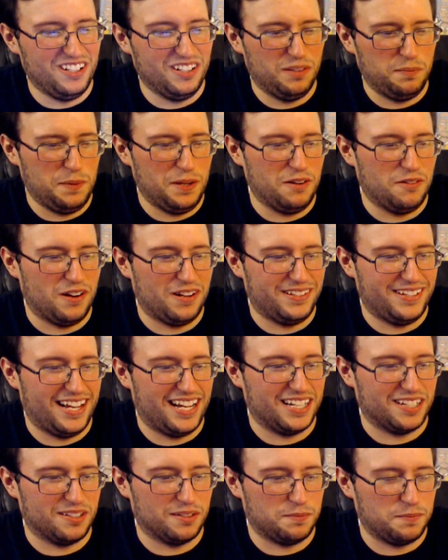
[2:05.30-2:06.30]
speedrun
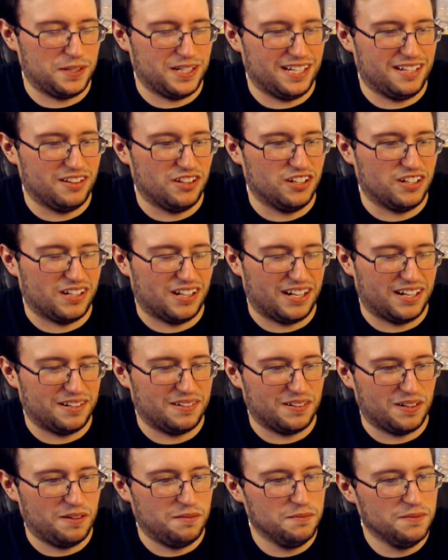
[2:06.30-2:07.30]
tactics, but they look like
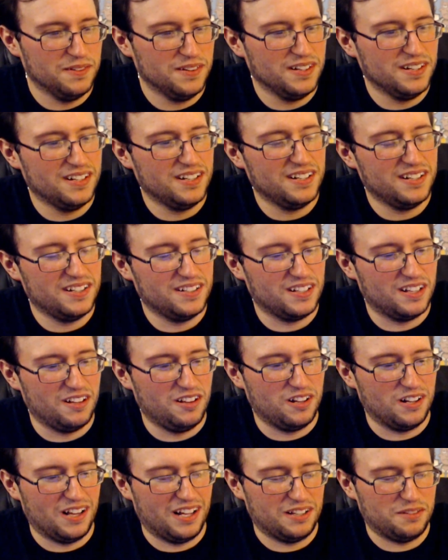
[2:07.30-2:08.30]
them. They
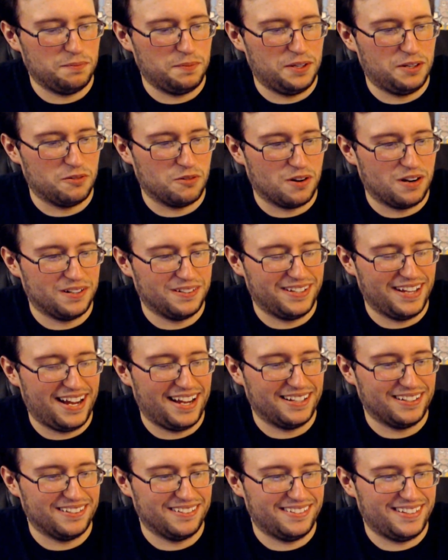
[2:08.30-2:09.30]
look like speedrun
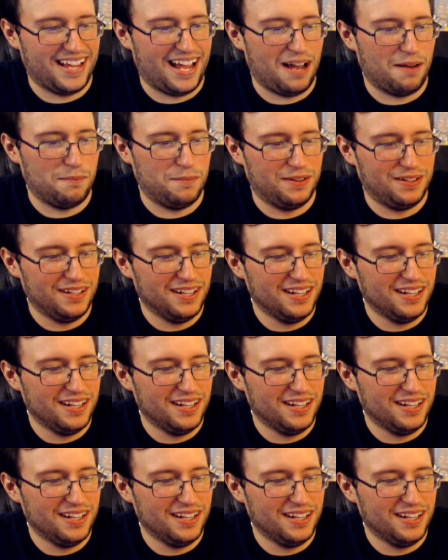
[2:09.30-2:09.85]
tactics. Stop it.